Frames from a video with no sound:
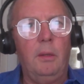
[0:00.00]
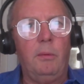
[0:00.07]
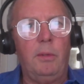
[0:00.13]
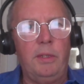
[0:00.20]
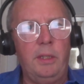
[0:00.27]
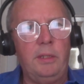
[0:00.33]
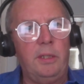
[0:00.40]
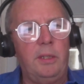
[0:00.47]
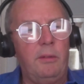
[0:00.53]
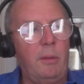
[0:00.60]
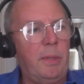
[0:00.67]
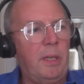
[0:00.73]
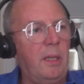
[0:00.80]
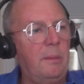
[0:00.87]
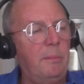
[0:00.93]
we need to do
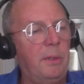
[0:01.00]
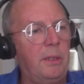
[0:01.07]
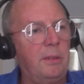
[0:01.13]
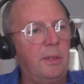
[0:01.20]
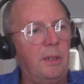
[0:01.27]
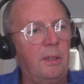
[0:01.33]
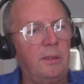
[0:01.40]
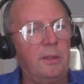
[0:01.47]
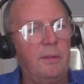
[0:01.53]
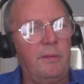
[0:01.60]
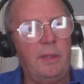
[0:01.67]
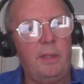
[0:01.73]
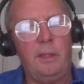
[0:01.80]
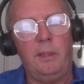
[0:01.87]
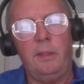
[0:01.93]
it partly because a lot of
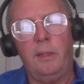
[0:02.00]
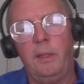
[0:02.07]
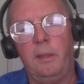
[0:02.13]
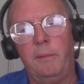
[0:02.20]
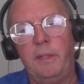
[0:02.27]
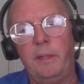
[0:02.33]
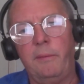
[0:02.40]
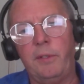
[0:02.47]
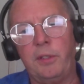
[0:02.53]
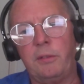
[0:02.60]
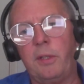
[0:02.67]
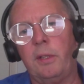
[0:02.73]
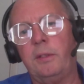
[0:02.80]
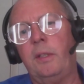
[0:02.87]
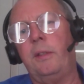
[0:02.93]
the
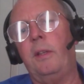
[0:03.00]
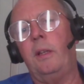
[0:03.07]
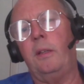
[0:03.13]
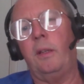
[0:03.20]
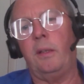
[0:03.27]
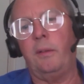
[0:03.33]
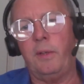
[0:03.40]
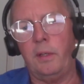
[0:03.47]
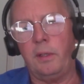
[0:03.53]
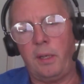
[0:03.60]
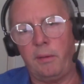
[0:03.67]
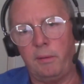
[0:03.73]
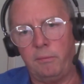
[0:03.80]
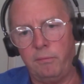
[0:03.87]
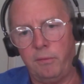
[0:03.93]
infrastructure that a lot of our
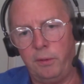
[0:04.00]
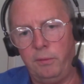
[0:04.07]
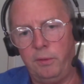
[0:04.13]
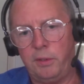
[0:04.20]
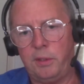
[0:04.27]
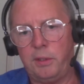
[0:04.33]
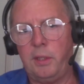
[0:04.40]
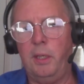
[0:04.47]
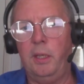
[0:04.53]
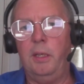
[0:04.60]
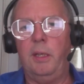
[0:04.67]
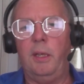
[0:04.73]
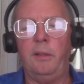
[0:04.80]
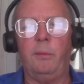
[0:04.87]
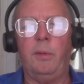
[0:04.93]
current routes
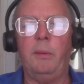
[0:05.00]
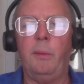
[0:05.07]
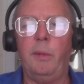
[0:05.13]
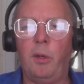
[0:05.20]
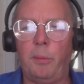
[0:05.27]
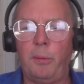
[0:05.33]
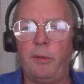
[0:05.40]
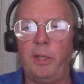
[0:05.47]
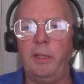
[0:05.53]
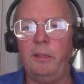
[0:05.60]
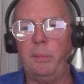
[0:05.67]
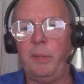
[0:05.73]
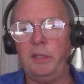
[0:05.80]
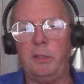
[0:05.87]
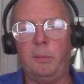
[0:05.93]
and the way we operate
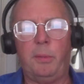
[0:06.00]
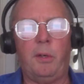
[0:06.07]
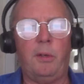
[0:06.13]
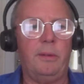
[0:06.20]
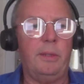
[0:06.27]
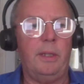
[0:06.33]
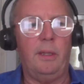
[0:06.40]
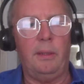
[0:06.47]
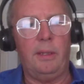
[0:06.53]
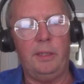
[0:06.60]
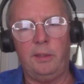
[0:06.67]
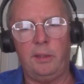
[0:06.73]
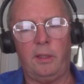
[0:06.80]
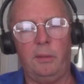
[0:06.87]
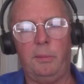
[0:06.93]
is based upon
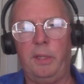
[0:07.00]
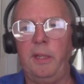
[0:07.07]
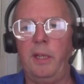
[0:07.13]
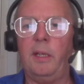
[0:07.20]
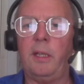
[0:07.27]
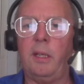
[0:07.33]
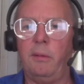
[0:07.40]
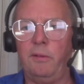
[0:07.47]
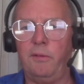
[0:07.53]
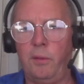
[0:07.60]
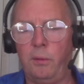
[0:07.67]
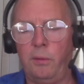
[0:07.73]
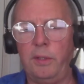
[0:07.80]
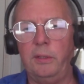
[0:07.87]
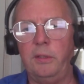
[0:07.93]
isn't going to be there going
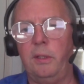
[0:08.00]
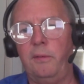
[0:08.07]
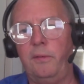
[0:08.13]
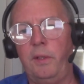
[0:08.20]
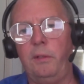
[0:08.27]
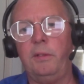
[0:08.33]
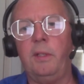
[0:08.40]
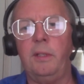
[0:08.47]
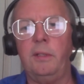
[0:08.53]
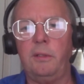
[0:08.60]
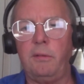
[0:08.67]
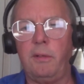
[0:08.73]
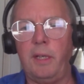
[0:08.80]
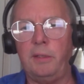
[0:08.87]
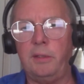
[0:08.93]
forward into the future.
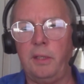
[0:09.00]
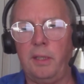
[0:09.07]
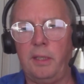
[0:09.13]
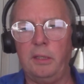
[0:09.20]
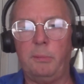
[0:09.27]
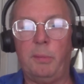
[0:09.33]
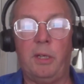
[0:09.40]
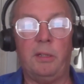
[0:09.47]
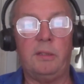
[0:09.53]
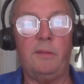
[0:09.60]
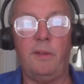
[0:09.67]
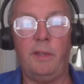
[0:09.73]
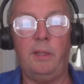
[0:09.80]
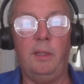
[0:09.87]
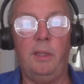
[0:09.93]
That's gradually, as part
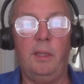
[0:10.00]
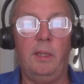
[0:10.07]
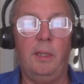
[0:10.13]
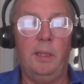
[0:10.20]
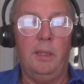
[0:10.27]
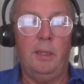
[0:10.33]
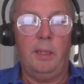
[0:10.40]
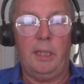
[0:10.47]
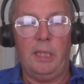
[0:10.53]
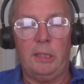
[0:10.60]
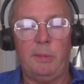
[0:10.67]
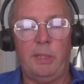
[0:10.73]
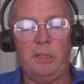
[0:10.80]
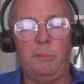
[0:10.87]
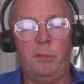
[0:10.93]
of the
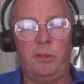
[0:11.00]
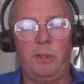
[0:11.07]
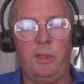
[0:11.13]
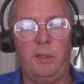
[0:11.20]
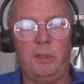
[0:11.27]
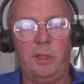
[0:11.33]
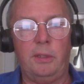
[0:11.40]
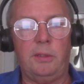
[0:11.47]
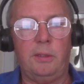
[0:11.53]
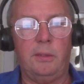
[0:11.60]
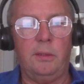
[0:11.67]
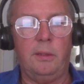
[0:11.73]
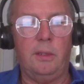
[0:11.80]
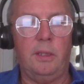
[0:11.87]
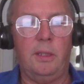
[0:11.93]
Airspace
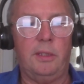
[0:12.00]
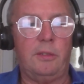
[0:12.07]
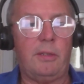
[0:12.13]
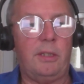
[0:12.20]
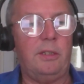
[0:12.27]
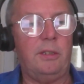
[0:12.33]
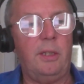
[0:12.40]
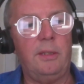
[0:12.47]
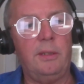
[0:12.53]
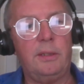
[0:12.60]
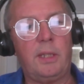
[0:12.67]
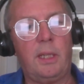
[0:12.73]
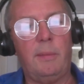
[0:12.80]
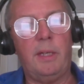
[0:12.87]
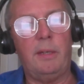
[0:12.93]
Modernisation strategy
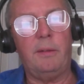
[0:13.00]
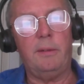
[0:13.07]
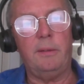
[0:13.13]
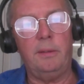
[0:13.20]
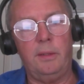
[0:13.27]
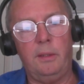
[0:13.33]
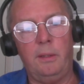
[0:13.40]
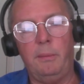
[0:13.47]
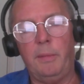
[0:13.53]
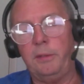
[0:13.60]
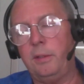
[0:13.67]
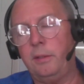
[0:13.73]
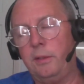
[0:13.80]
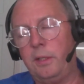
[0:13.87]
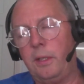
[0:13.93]
that's come out that you
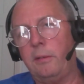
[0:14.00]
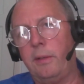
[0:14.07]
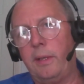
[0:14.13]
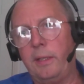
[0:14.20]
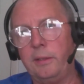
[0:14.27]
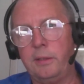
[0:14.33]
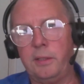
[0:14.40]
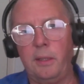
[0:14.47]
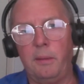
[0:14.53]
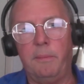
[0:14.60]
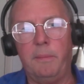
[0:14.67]
mentioned, Cheryl. That's